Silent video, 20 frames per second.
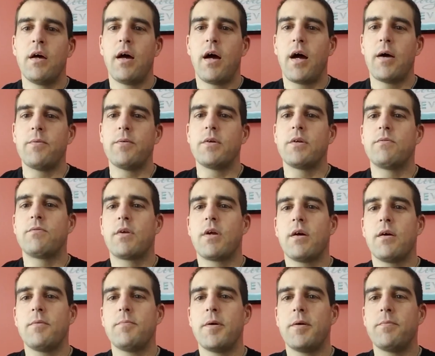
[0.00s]
I will
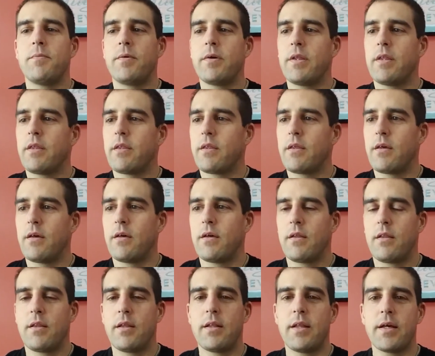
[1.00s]
come up with
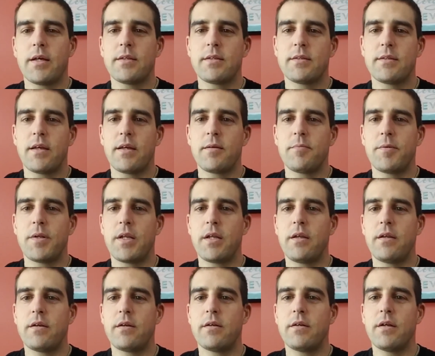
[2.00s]
the next segment
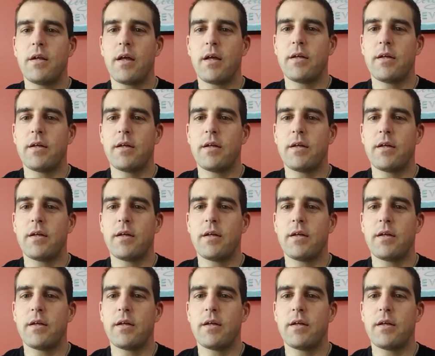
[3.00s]
here